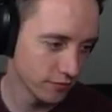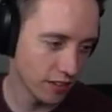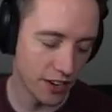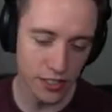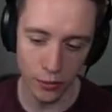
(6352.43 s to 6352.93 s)

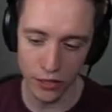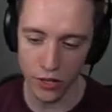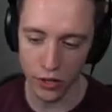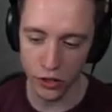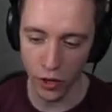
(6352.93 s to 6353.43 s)
Until I
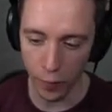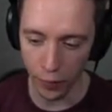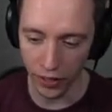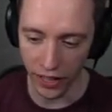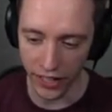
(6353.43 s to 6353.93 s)
started
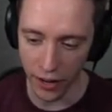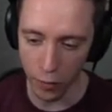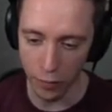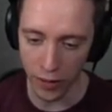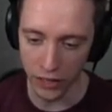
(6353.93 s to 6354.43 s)
derping, and then I
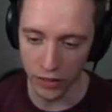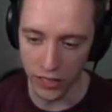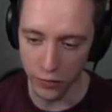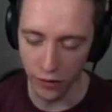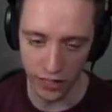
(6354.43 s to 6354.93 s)
went back to
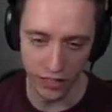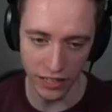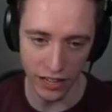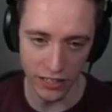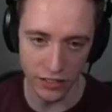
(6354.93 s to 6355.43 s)
this fight,
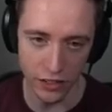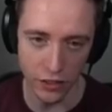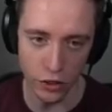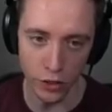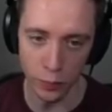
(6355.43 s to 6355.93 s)
and then I
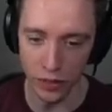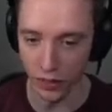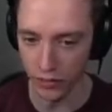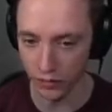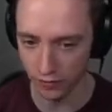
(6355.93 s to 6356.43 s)
started derping here.